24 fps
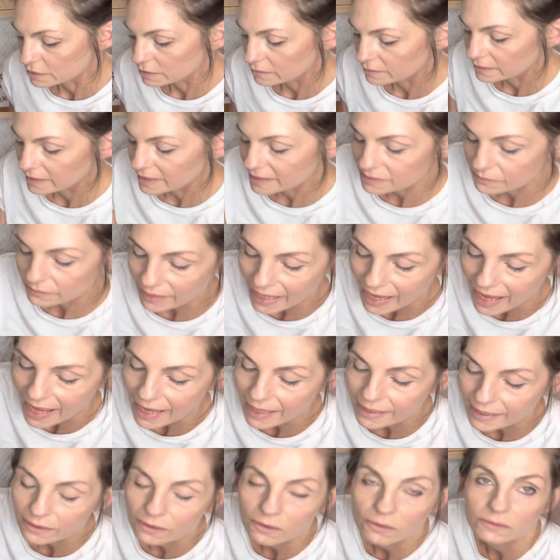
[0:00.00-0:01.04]
So this one I
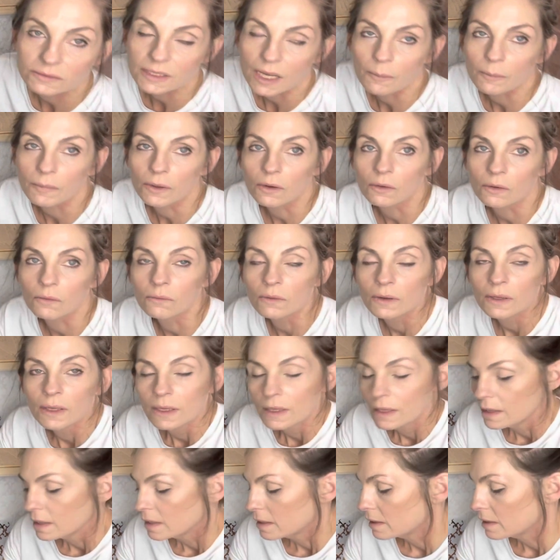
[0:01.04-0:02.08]
had a long time ago
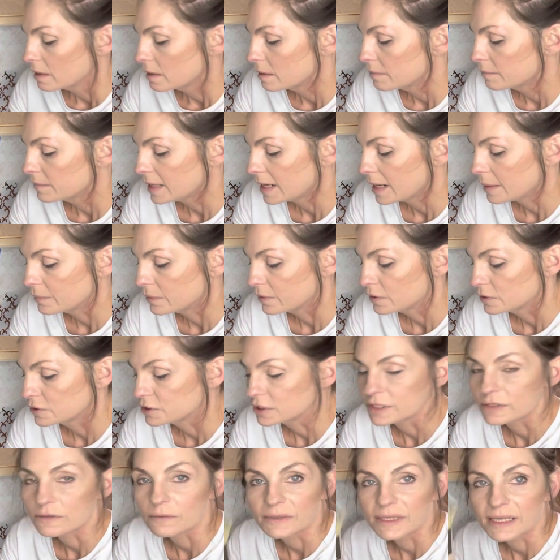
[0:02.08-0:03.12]
that I
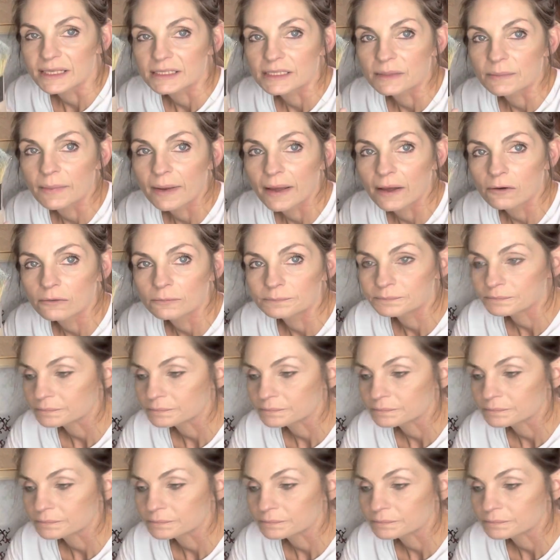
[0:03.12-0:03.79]
purchased from Dixie Belle.